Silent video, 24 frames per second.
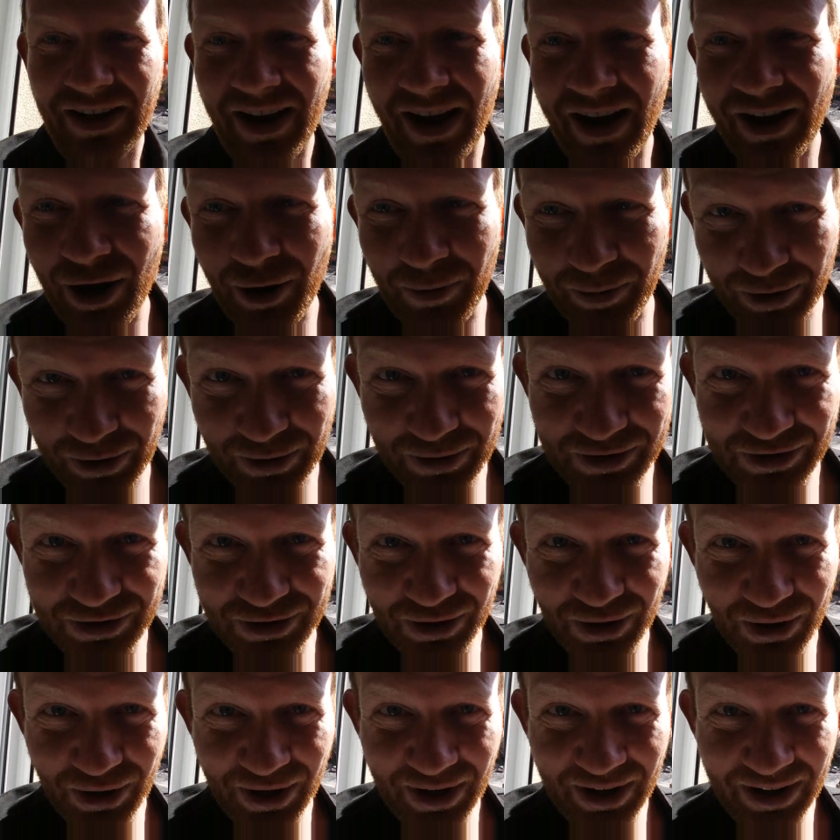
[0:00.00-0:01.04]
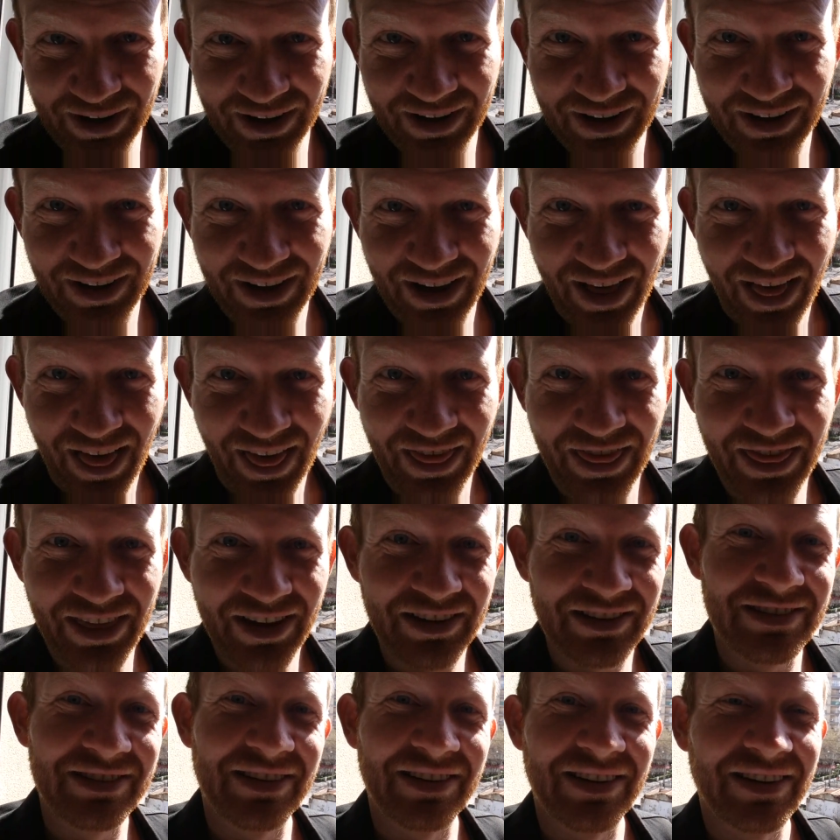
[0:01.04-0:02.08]
I hope you enjoy
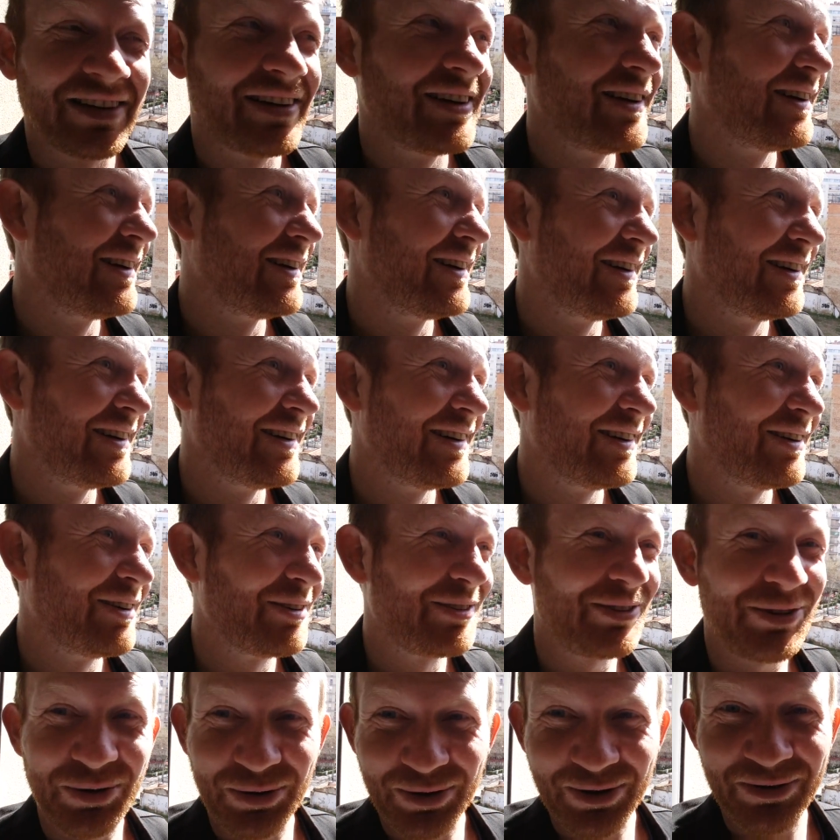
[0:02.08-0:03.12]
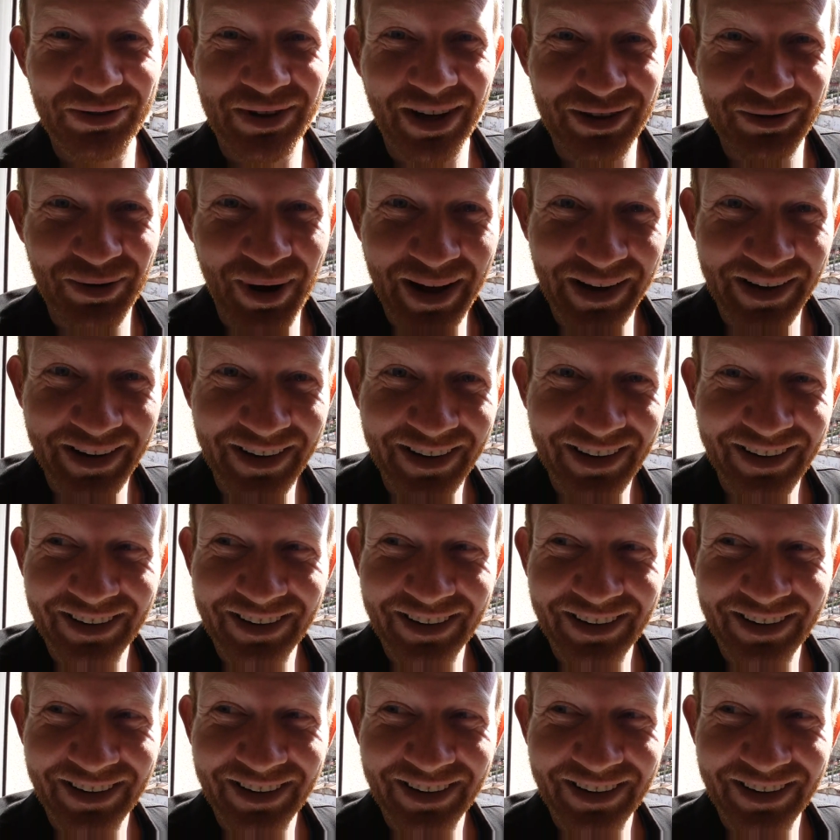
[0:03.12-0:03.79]
this tour of Tetuan.